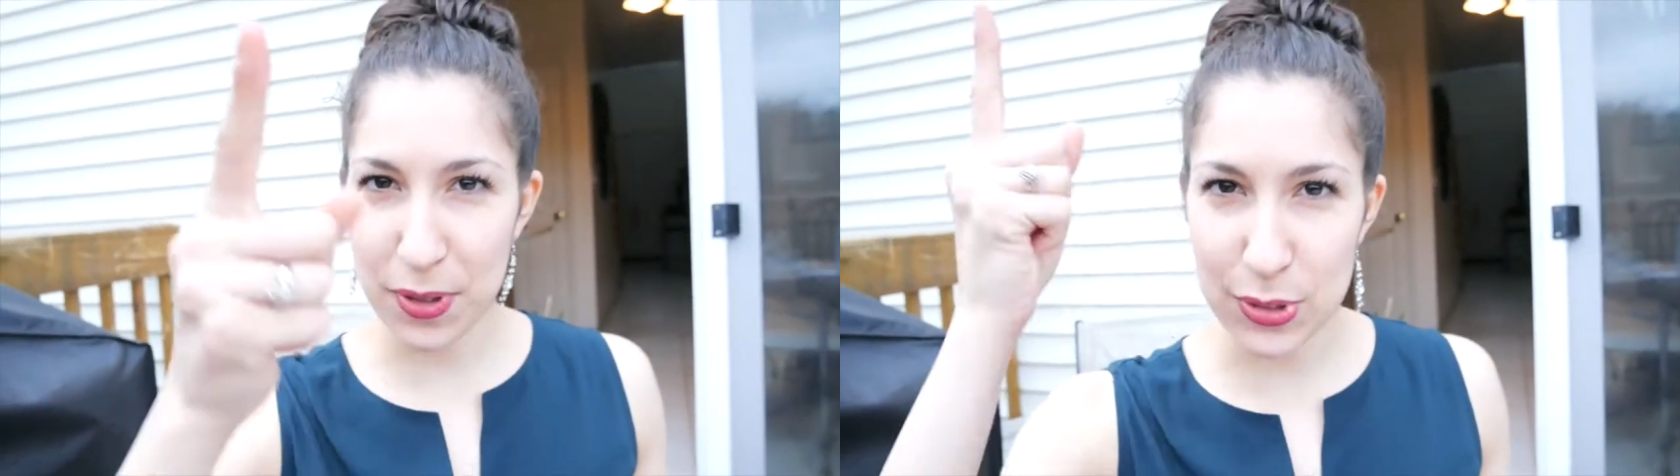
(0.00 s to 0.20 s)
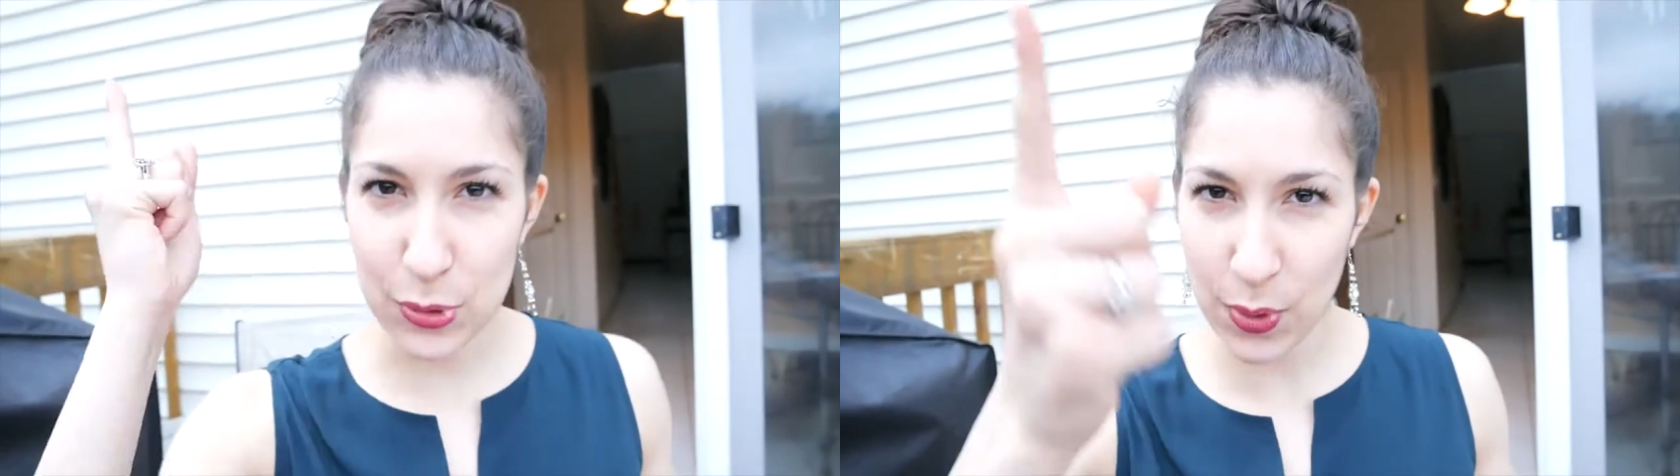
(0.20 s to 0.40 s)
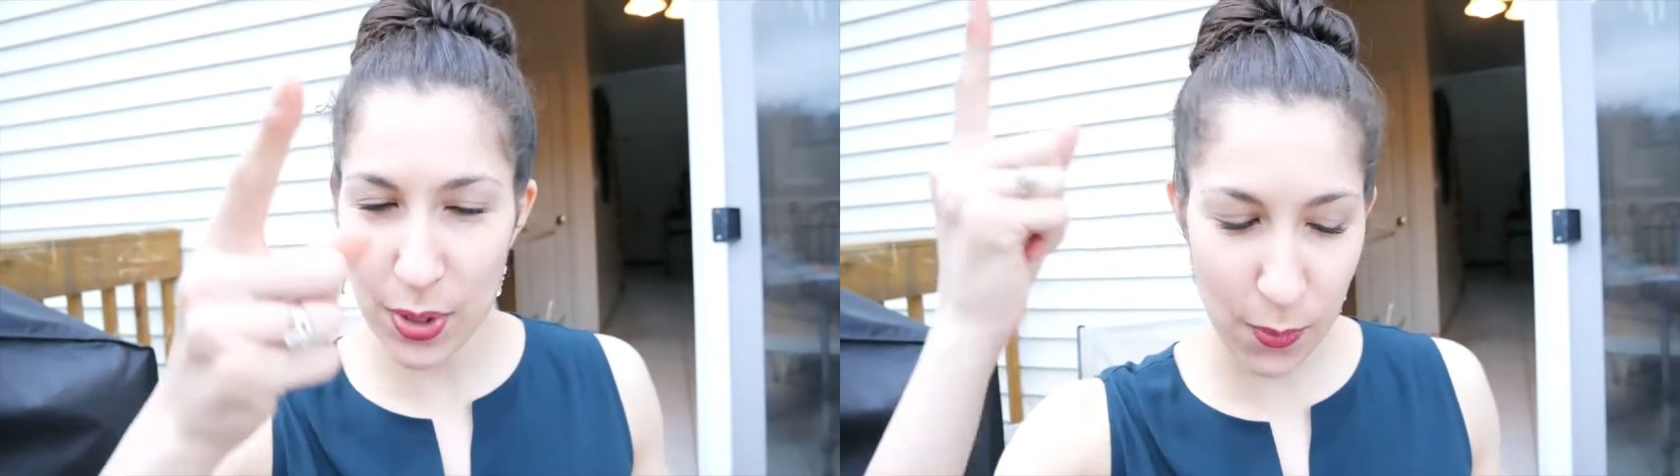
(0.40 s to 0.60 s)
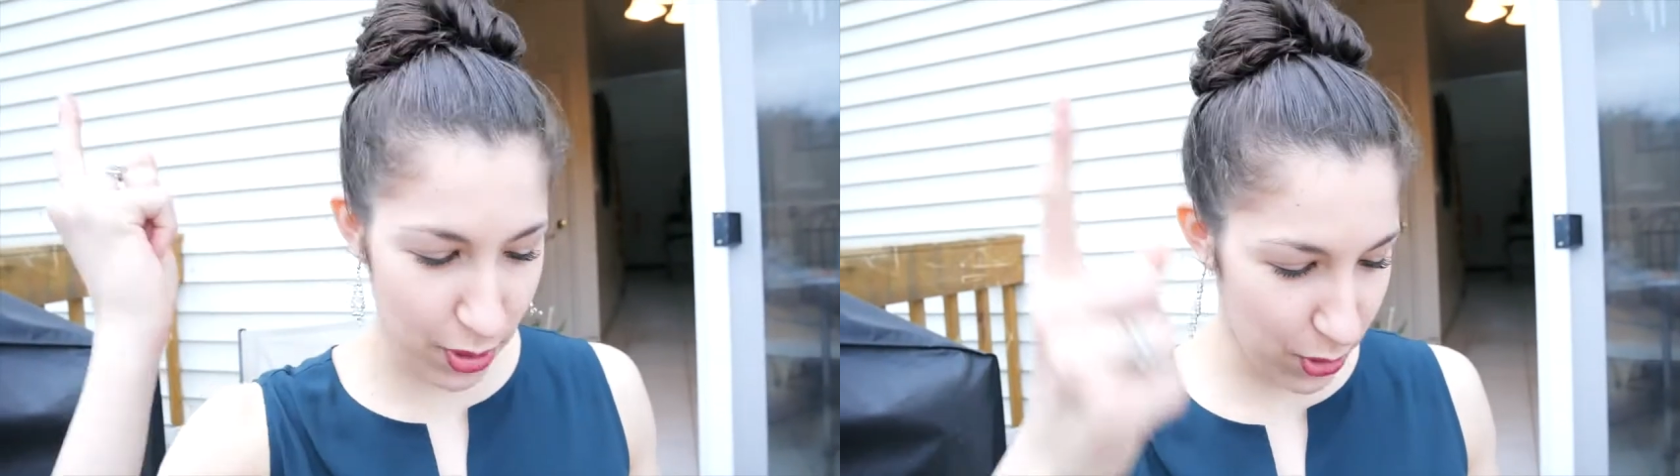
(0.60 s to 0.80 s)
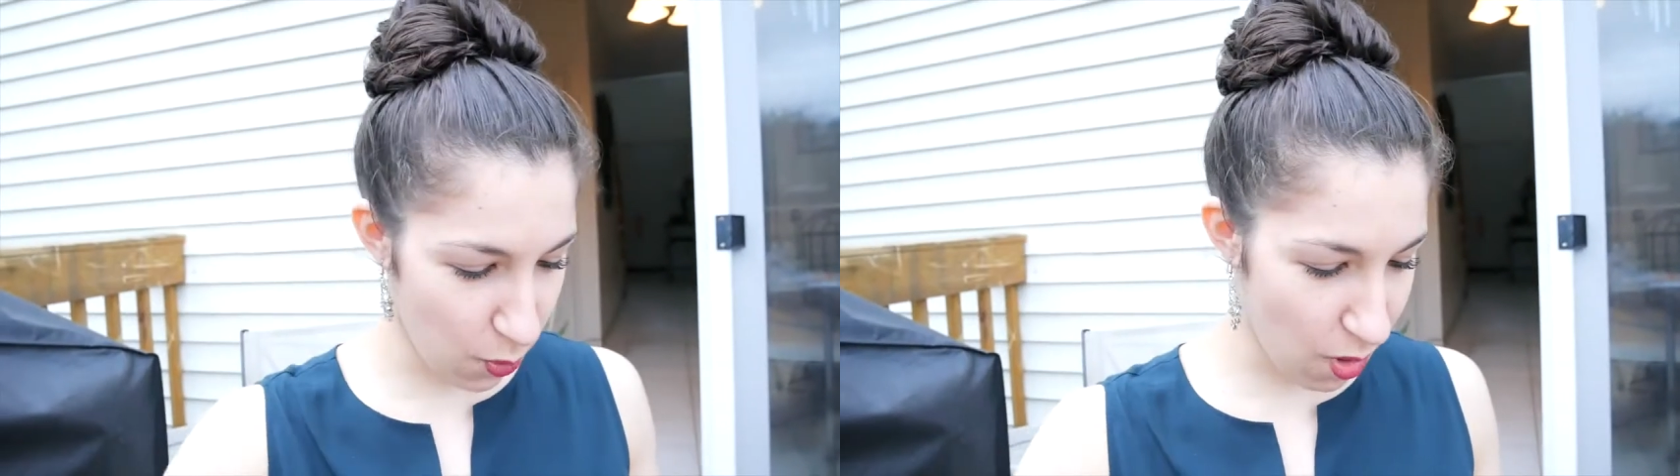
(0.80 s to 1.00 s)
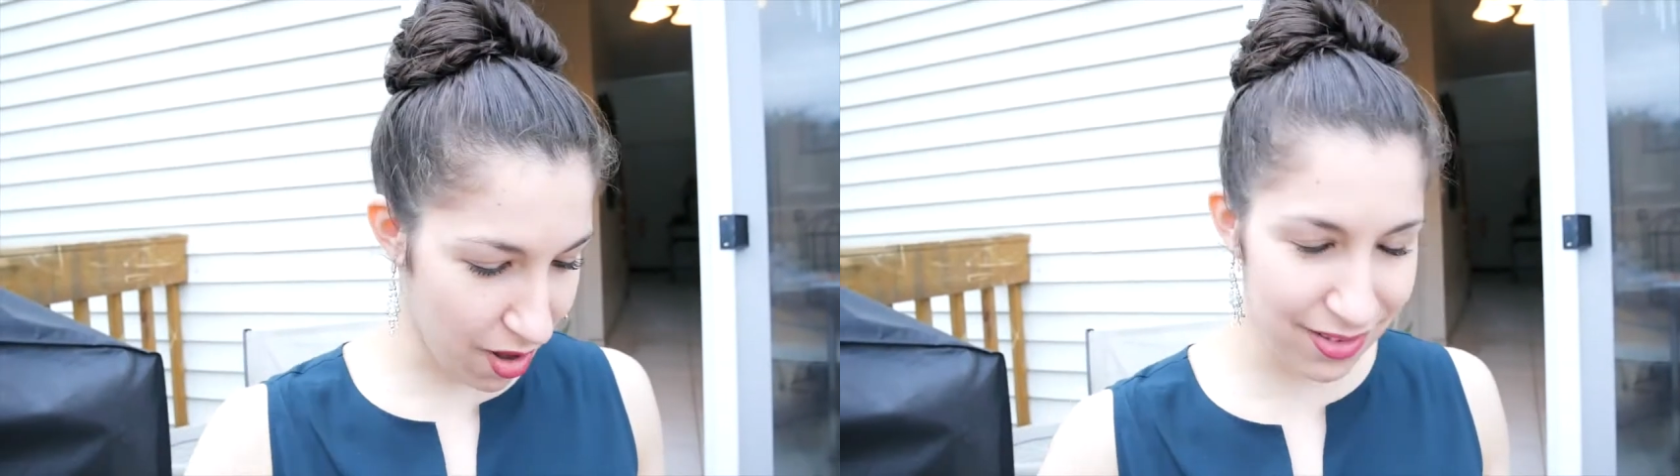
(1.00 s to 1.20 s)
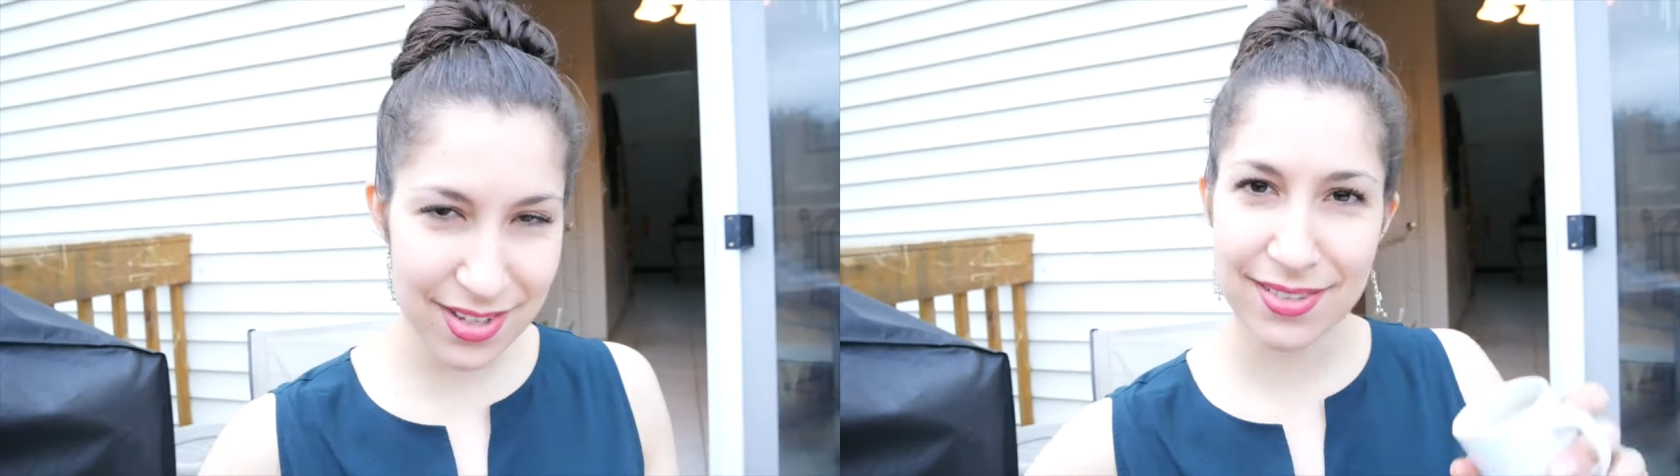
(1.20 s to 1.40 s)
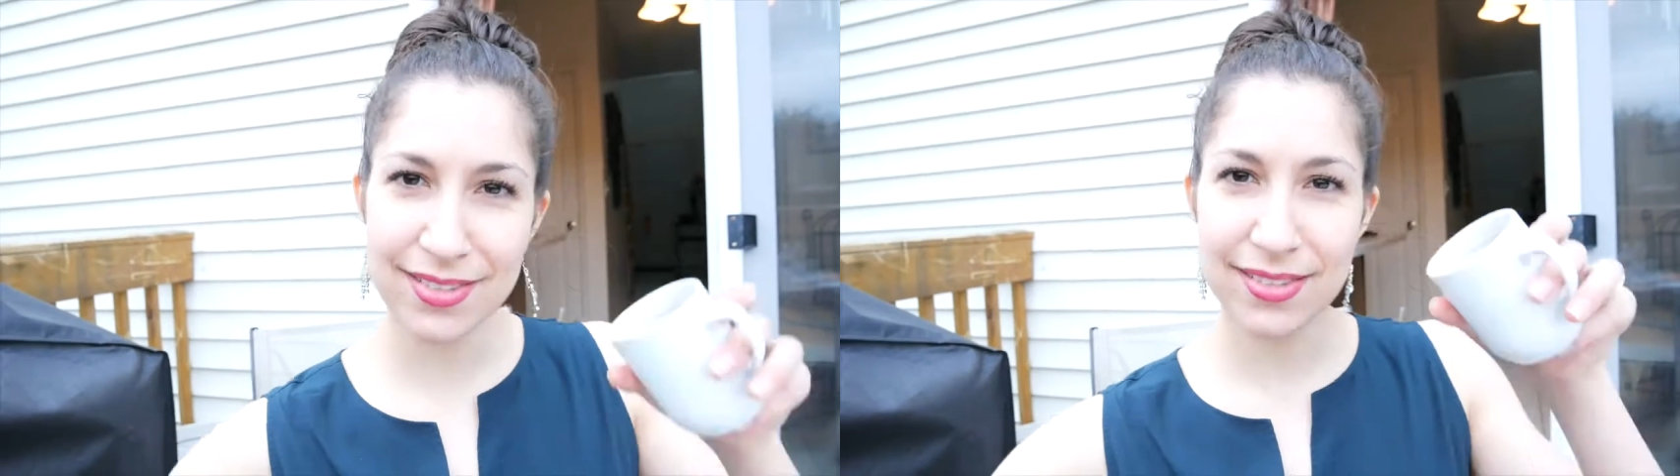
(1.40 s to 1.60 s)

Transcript: pursuing what you want,